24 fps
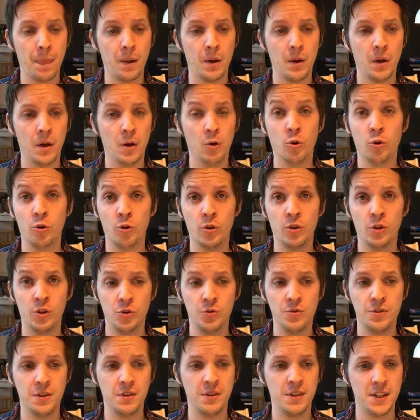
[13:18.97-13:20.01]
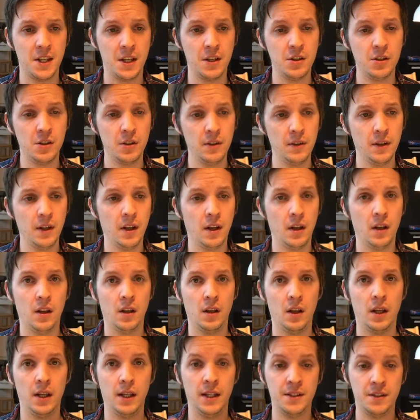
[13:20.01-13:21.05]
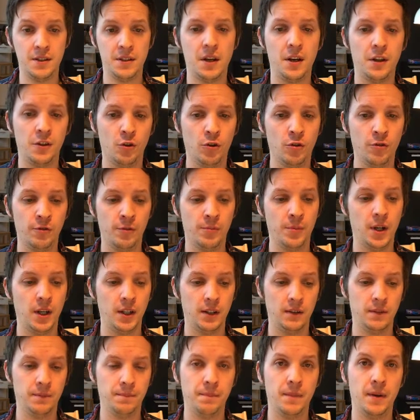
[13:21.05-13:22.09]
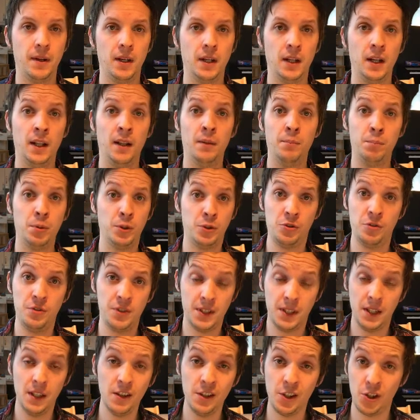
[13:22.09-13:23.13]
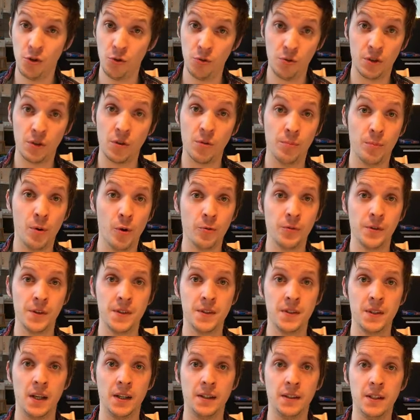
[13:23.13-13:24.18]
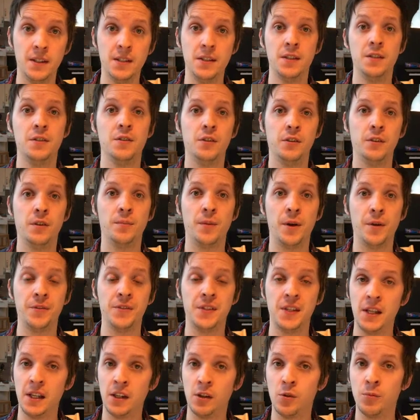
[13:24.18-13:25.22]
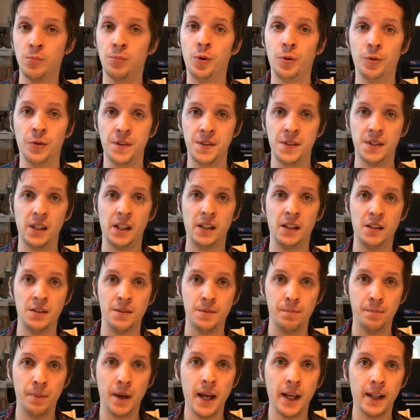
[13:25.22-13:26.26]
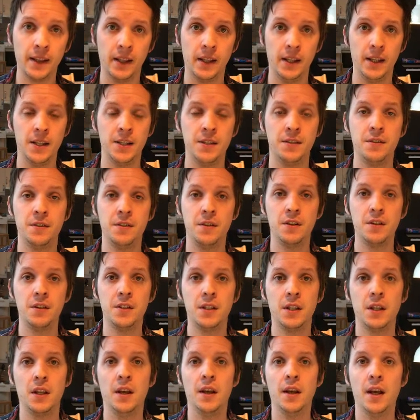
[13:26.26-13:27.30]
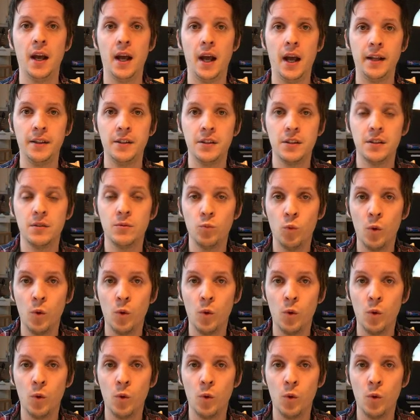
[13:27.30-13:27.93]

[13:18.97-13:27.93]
or user session, inside Overmind. But you still use component state. This is not about saying component state is bad. It's just at